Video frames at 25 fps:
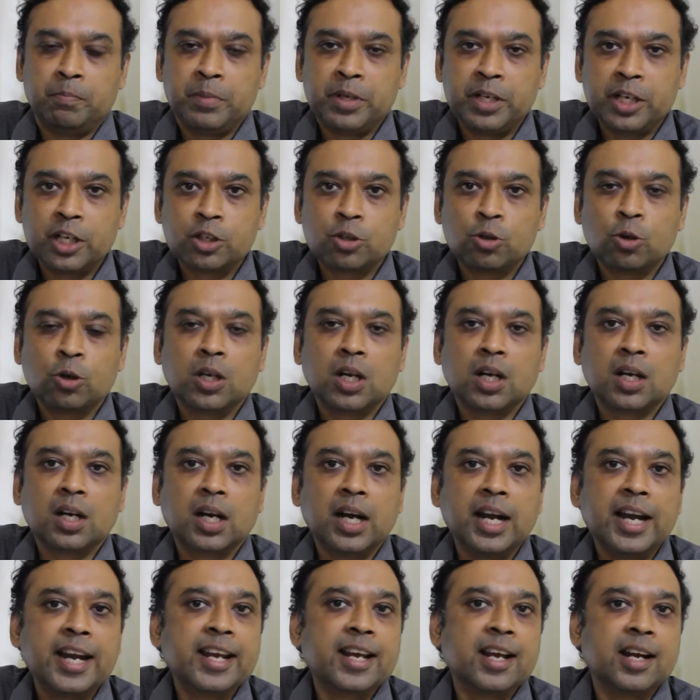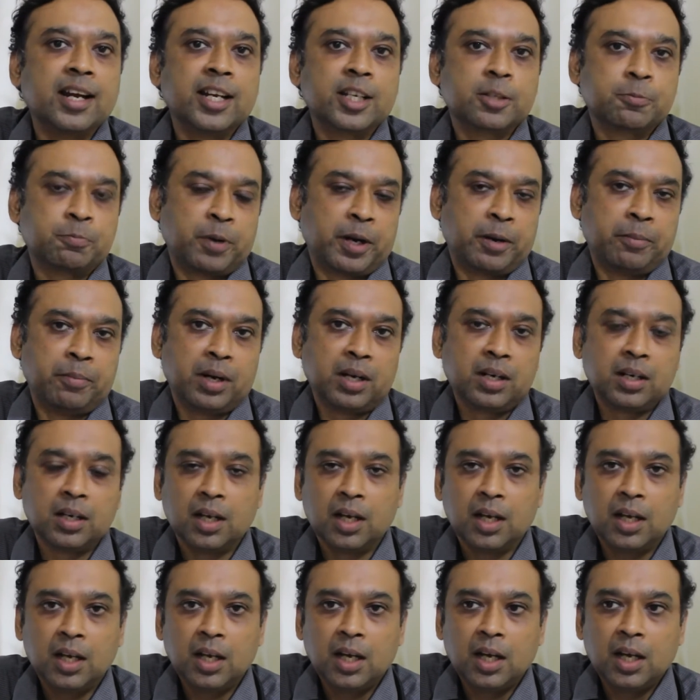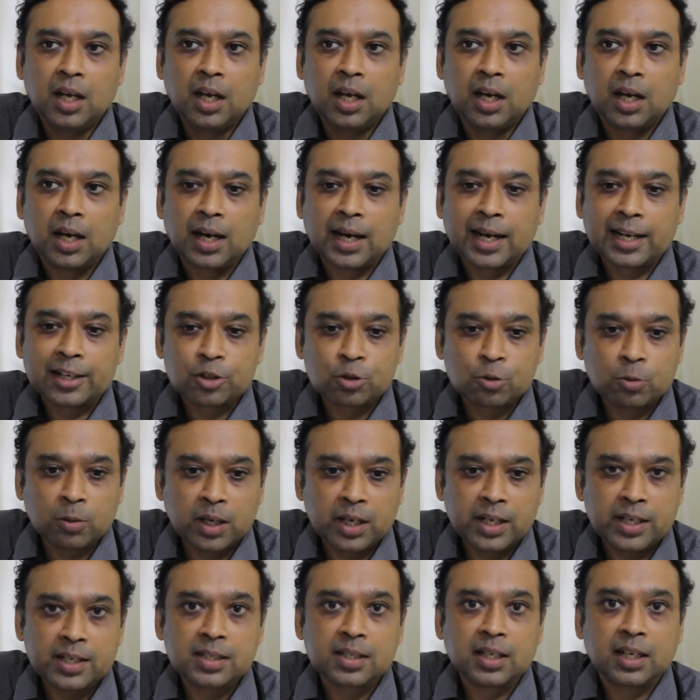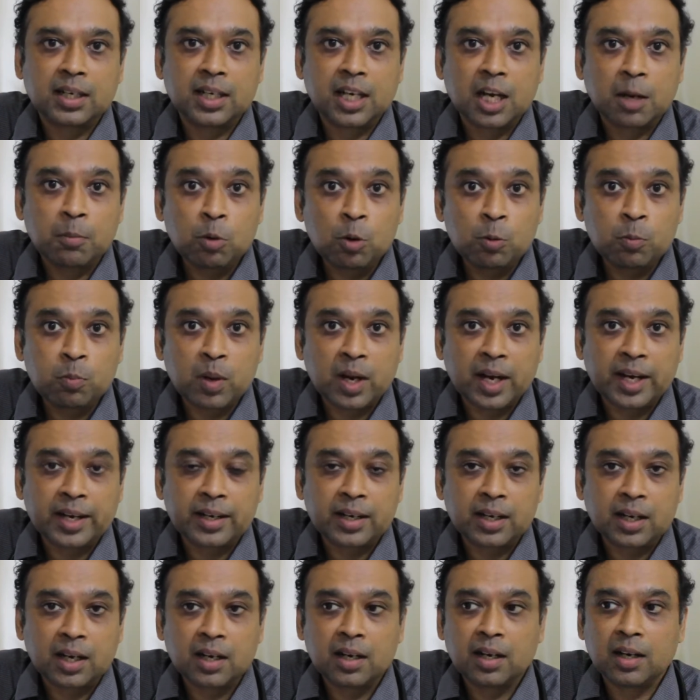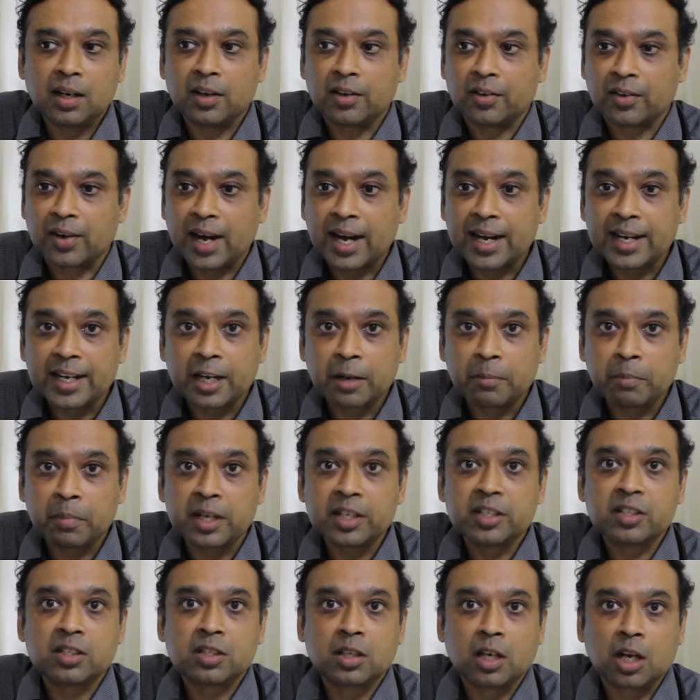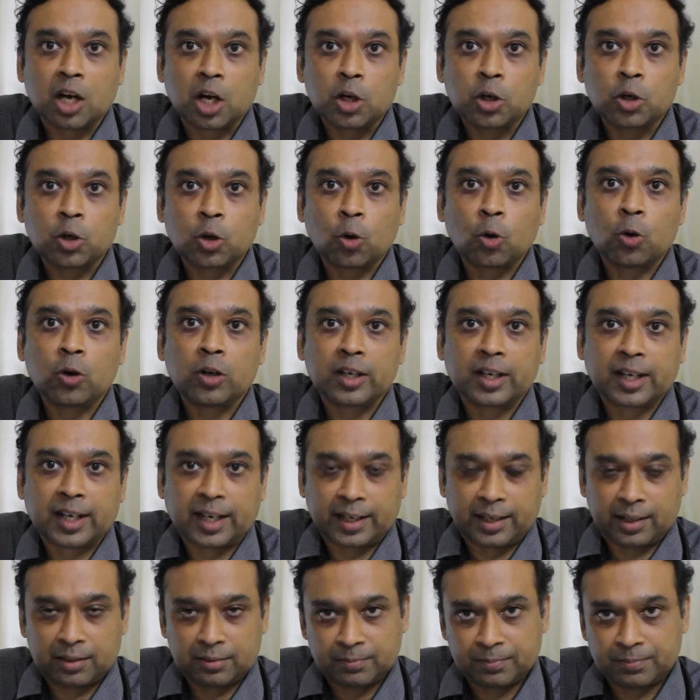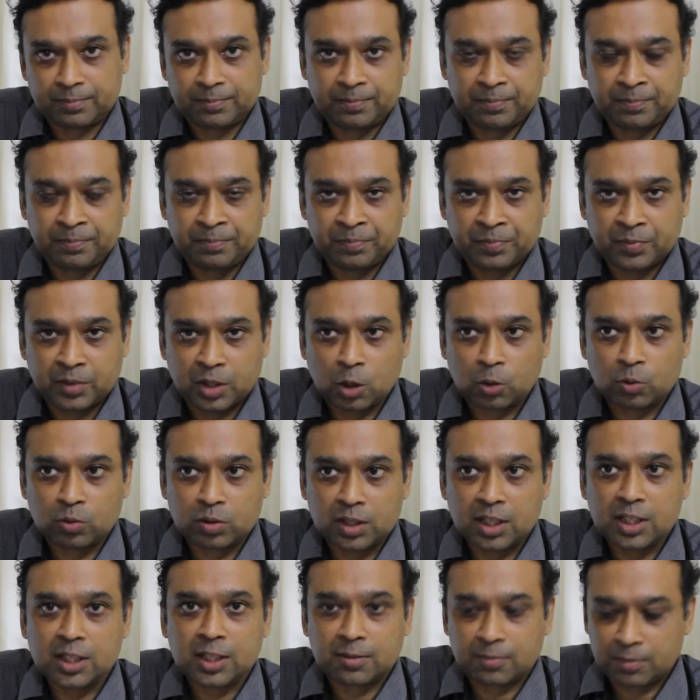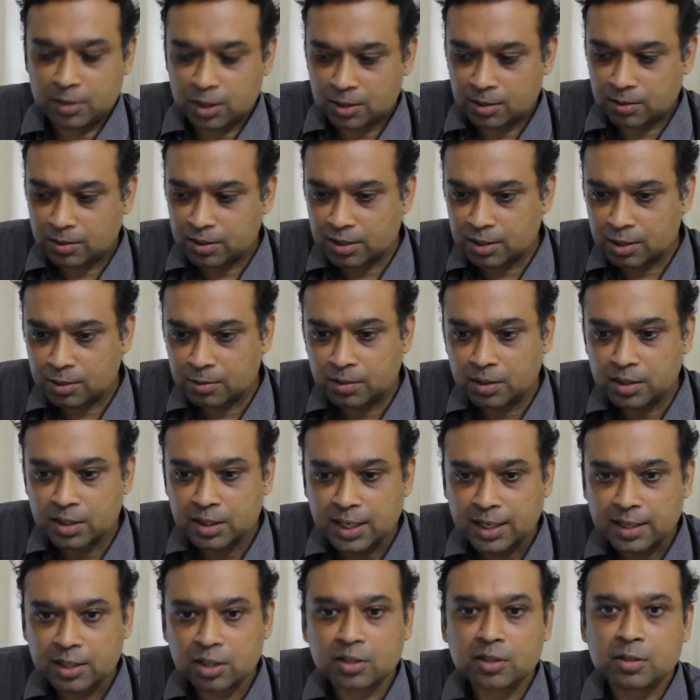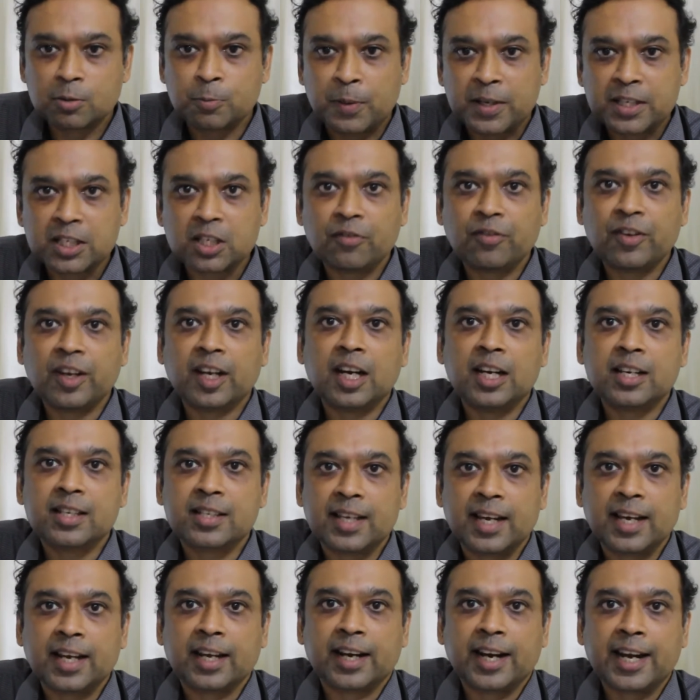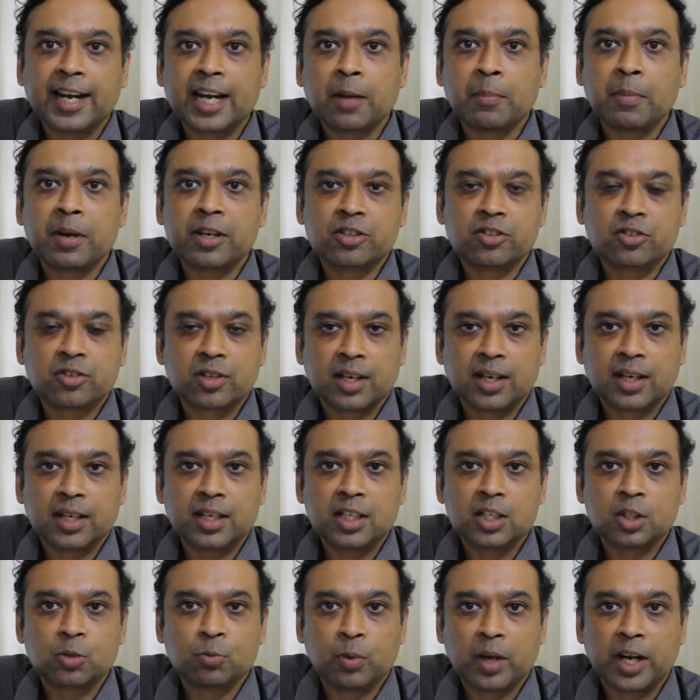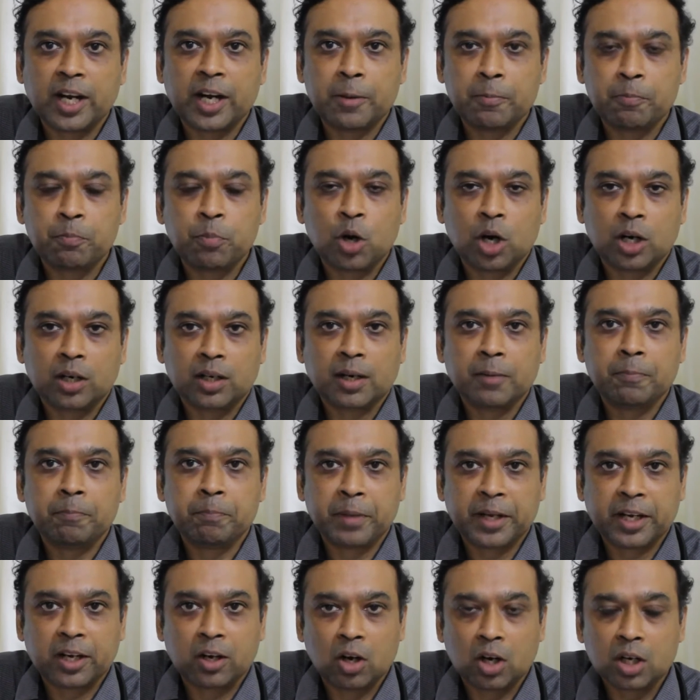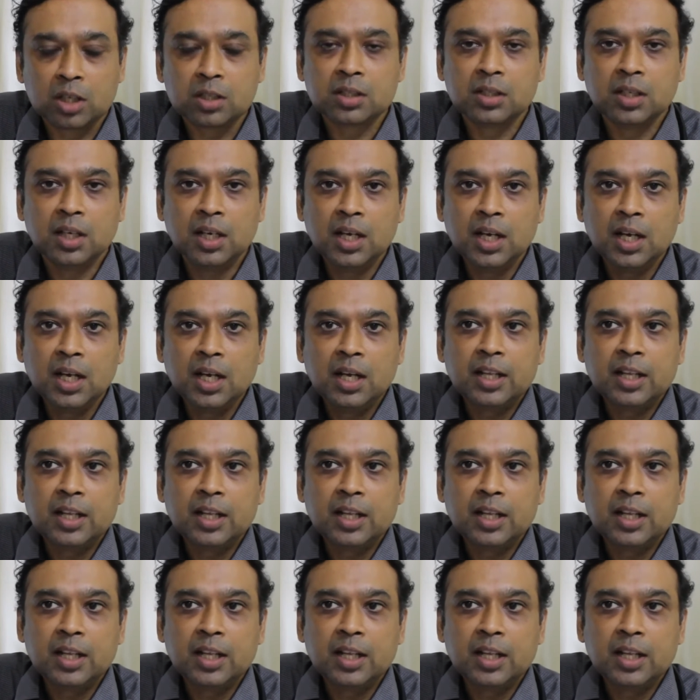Minnesota clinical experiment actually is a double-blinded randomized controlled trial. Now, this specifically saying randomized trial is very important, because